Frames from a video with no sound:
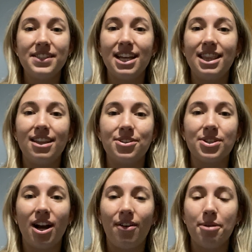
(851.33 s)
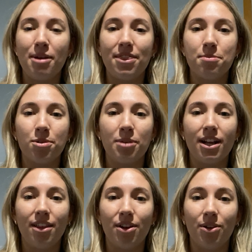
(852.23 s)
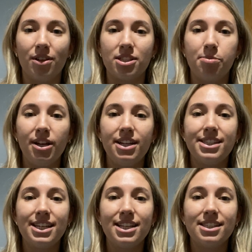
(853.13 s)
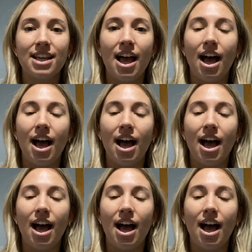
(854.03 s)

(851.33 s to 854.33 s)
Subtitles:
and those are how I met them through my clinical experiences.